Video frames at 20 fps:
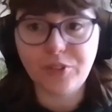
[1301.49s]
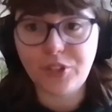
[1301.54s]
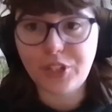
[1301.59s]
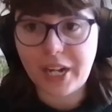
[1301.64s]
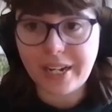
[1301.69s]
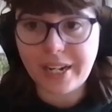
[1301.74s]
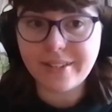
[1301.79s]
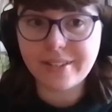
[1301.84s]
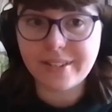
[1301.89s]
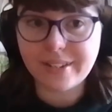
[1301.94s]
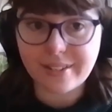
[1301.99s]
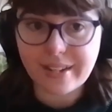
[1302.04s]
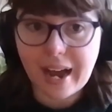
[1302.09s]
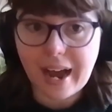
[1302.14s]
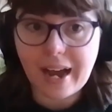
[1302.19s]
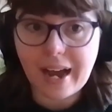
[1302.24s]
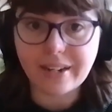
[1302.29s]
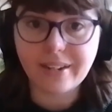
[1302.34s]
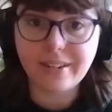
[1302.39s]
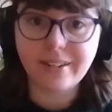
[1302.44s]
Chen's
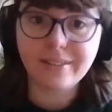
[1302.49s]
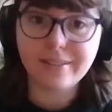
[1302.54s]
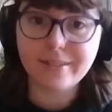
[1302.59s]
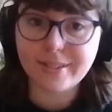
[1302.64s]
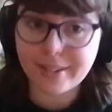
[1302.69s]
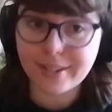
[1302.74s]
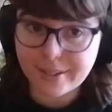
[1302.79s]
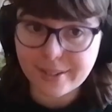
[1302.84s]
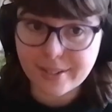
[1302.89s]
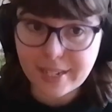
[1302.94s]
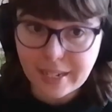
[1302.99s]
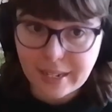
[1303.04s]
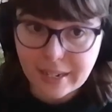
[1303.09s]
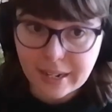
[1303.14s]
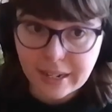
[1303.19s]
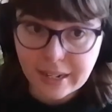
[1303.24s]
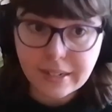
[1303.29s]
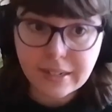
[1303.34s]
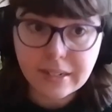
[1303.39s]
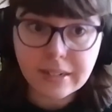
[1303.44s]
attack
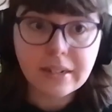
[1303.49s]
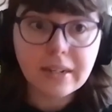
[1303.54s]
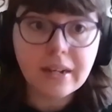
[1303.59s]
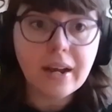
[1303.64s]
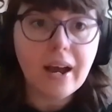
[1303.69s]
succeeded,